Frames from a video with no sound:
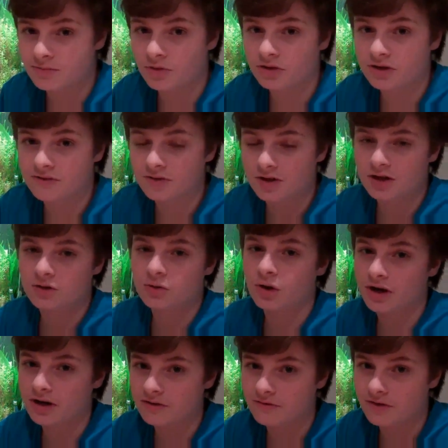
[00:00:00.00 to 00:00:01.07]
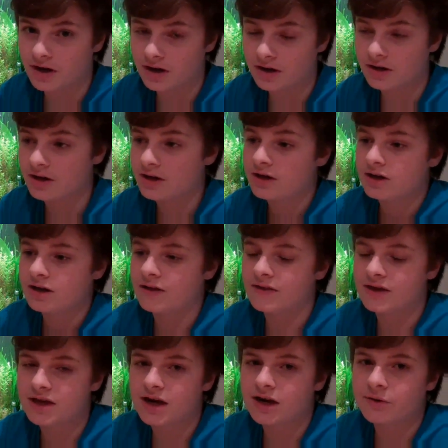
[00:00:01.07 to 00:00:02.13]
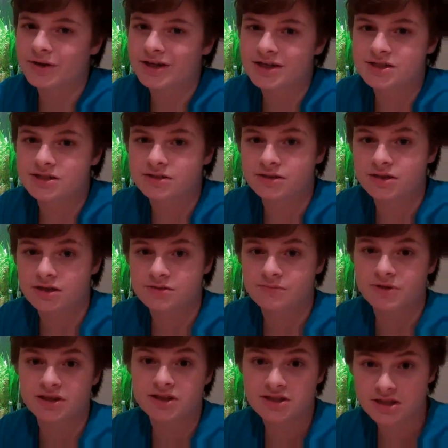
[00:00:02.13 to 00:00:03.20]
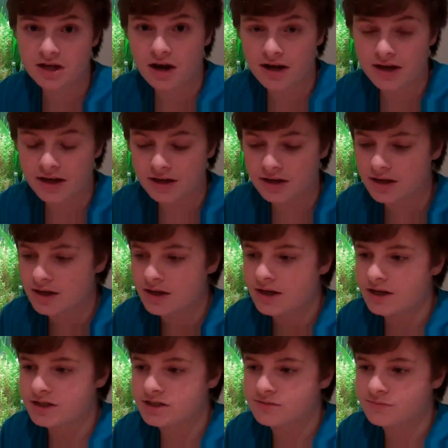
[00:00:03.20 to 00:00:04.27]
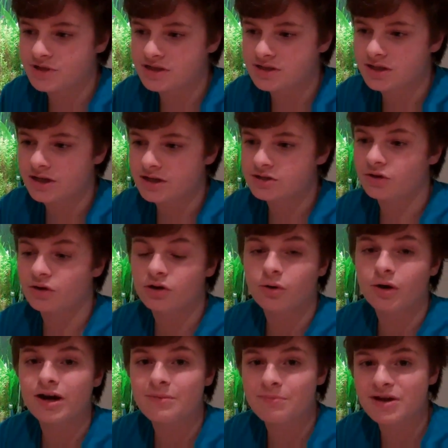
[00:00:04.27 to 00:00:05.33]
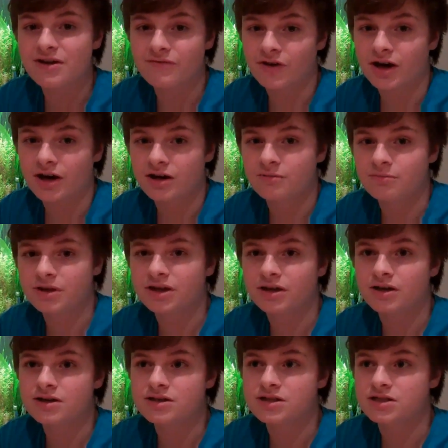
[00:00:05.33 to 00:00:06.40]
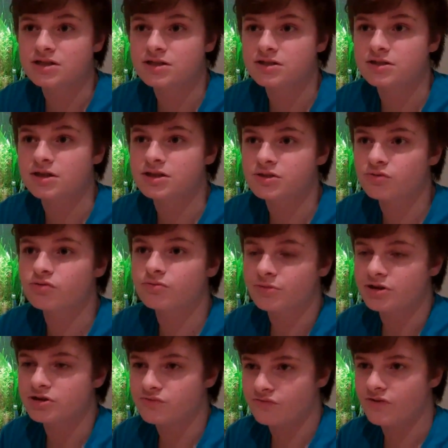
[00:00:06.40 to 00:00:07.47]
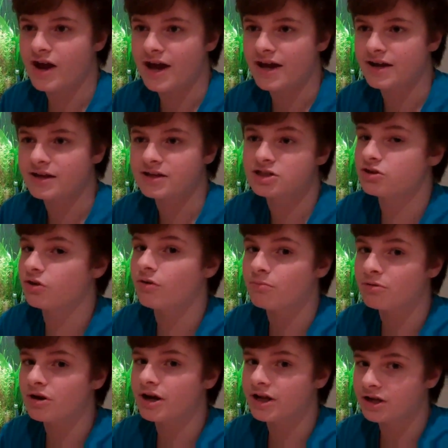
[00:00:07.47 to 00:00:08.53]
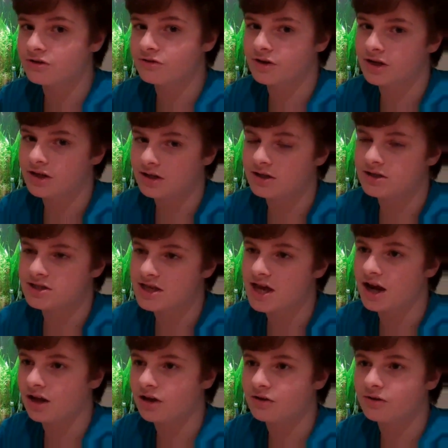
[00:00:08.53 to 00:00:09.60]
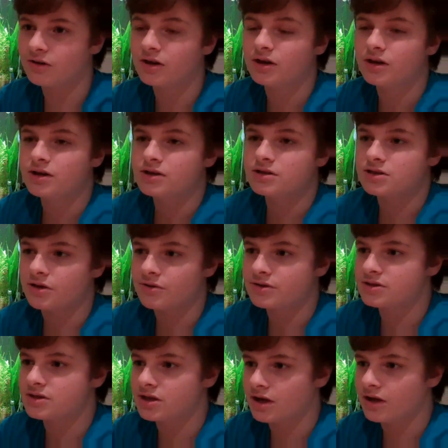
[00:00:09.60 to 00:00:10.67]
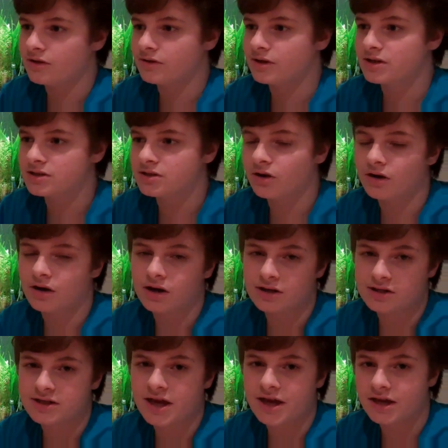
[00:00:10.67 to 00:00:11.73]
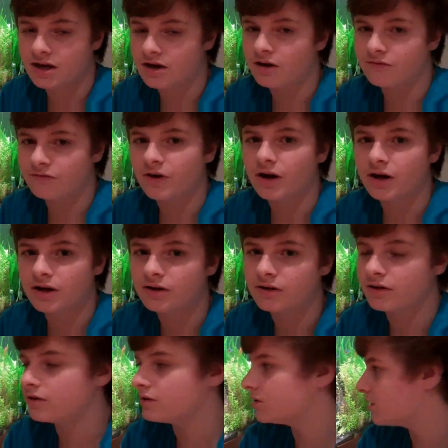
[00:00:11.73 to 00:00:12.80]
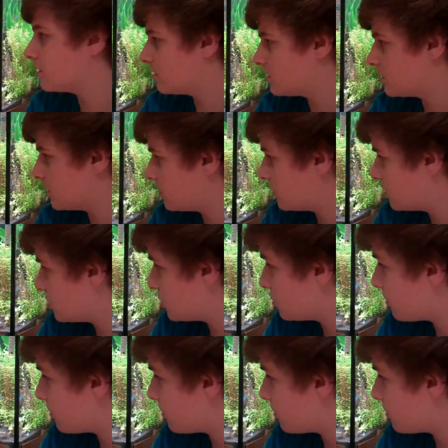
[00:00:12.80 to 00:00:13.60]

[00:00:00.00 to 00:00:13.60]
I'm not giving it quite enough iron. Now the yellowing doesn't mean that it's dying, it just means that it's got quite a bit of iron, because it's almost red. It's not bright green, it's yellow. So it's it's getting enough iron to